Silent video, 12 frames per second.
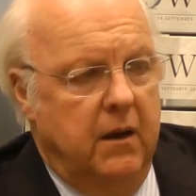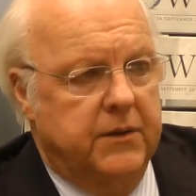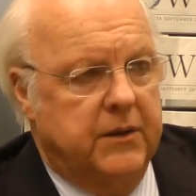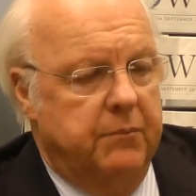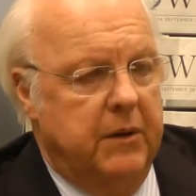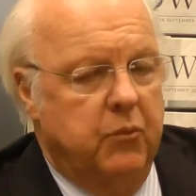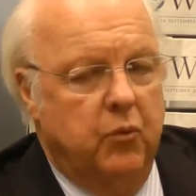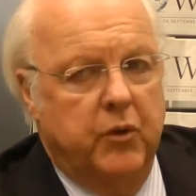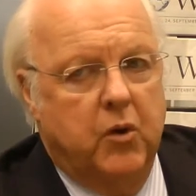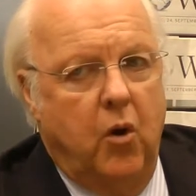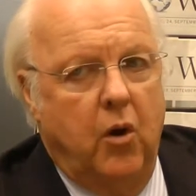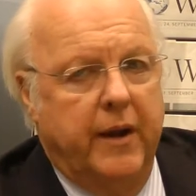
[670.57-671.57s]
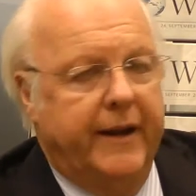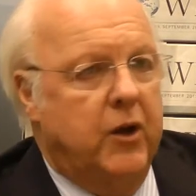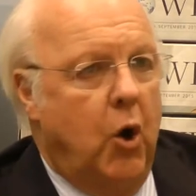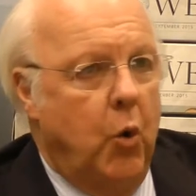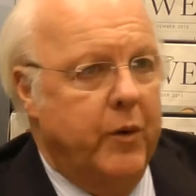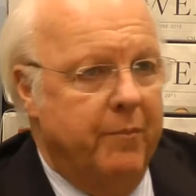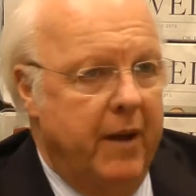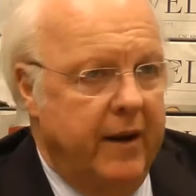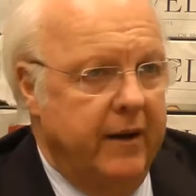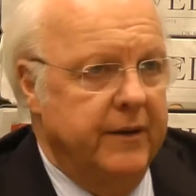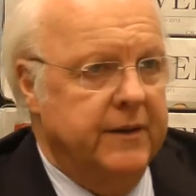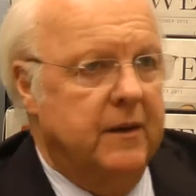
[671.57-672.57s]
Some people would call it
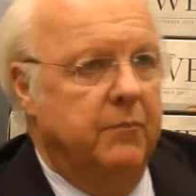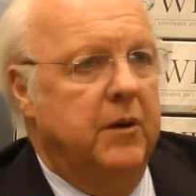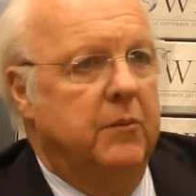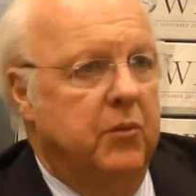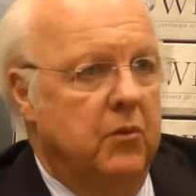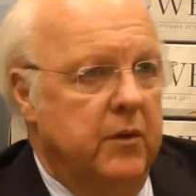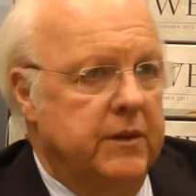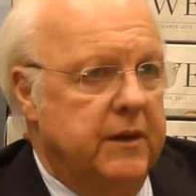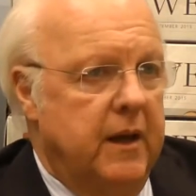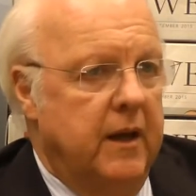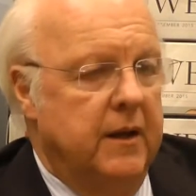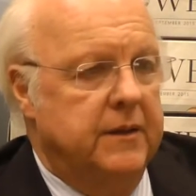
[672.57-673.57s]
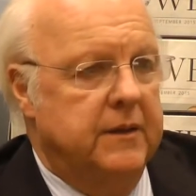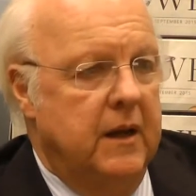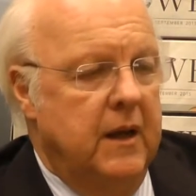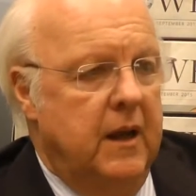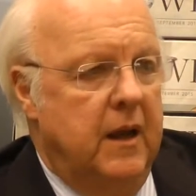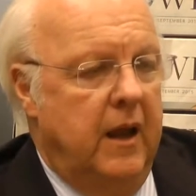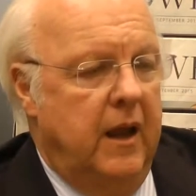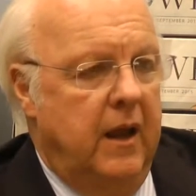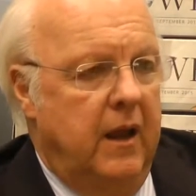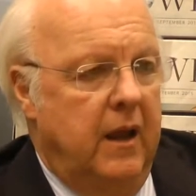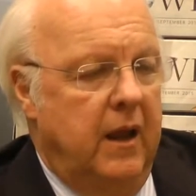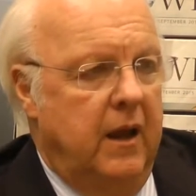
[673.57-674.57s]
codependence. Some people would say it's
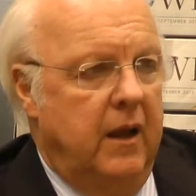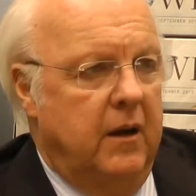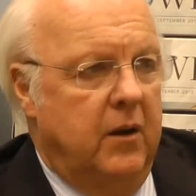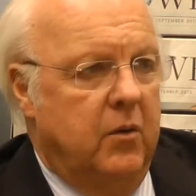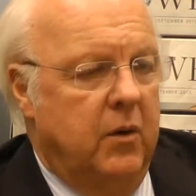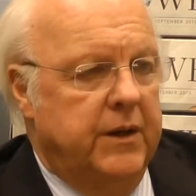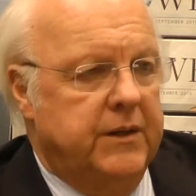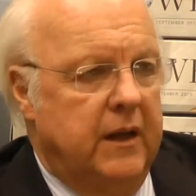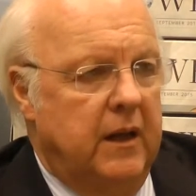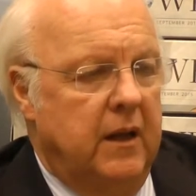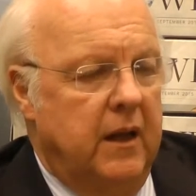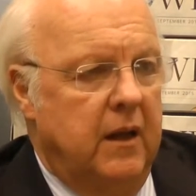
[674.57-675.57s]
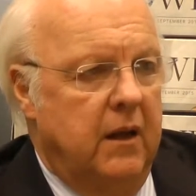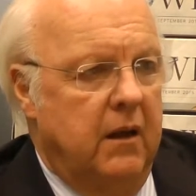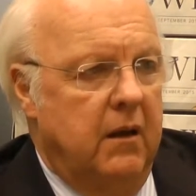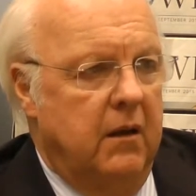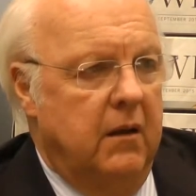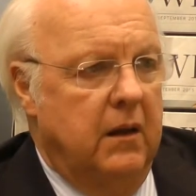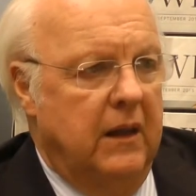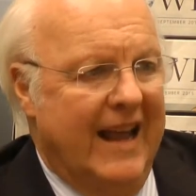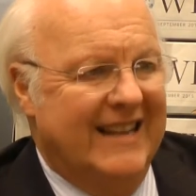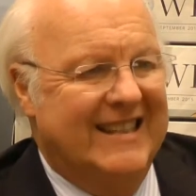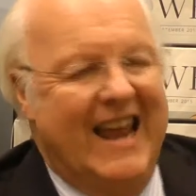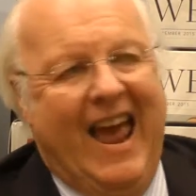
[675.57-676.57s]
an increasingly
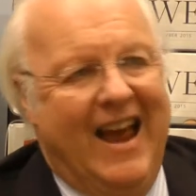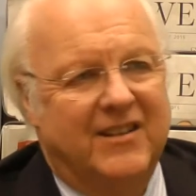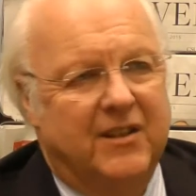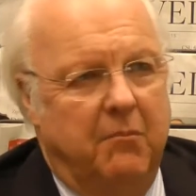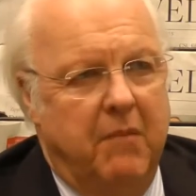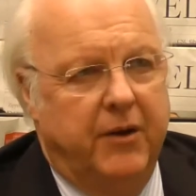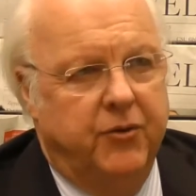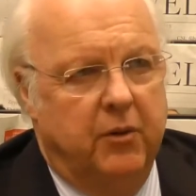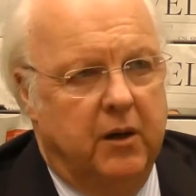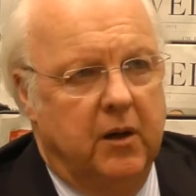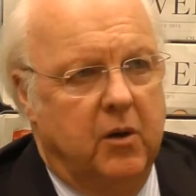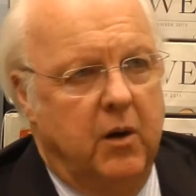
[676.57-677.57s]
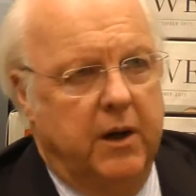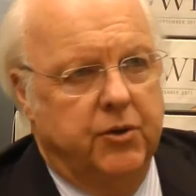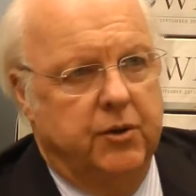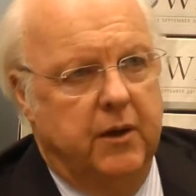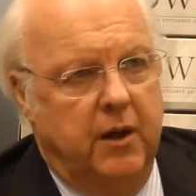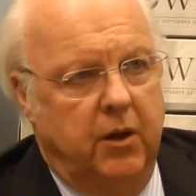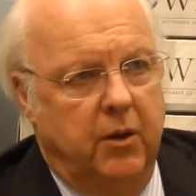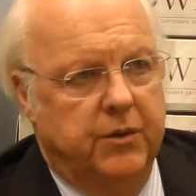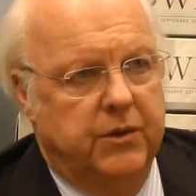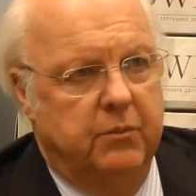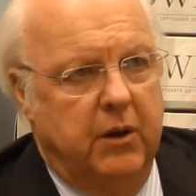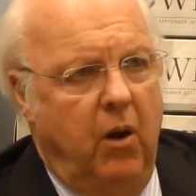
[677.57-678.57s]
less asymmetric equation than it
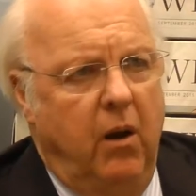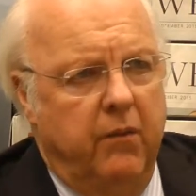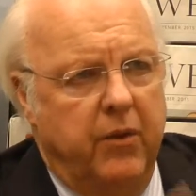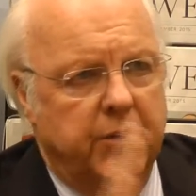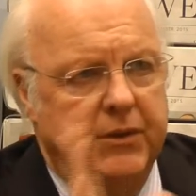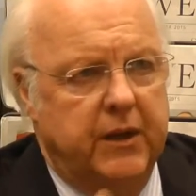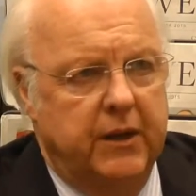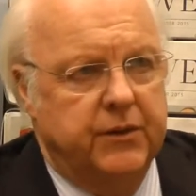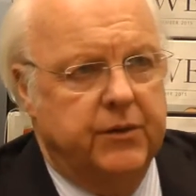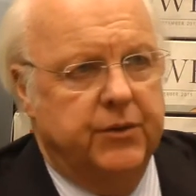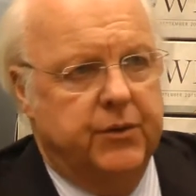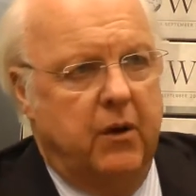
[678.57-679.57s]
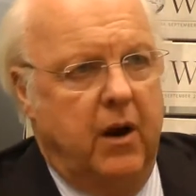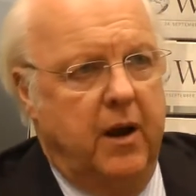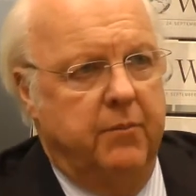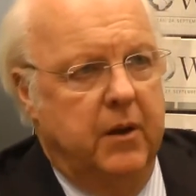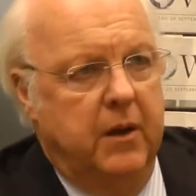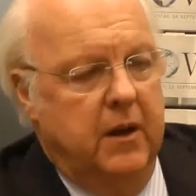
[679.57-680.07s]
used to be. All of those things describe